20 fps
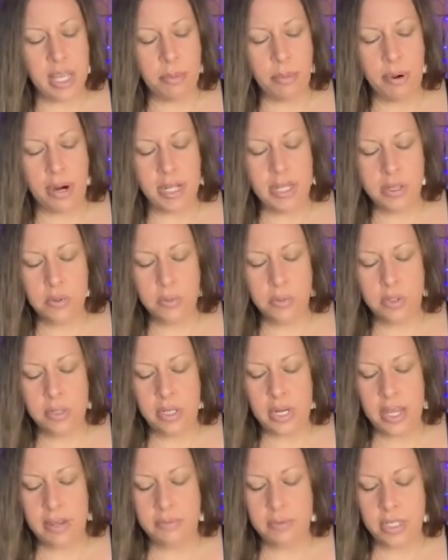I probably
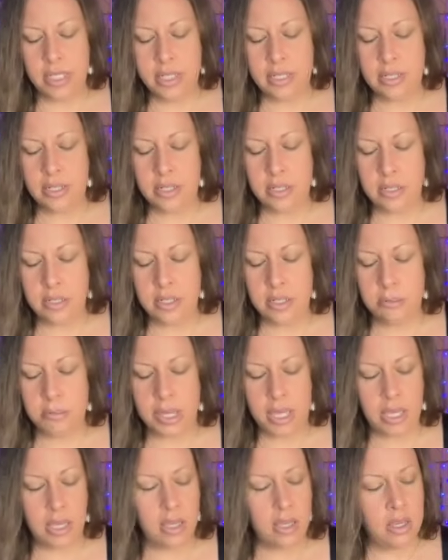wouldn't have listened to
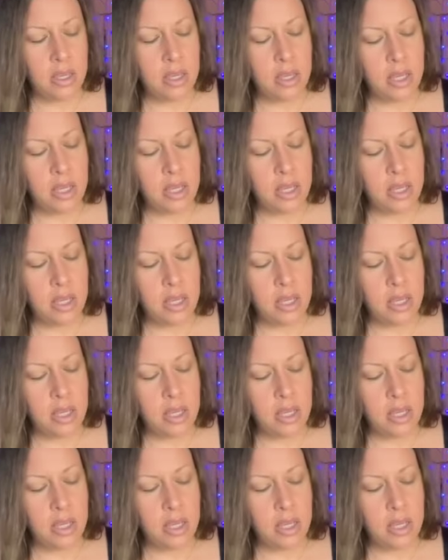me,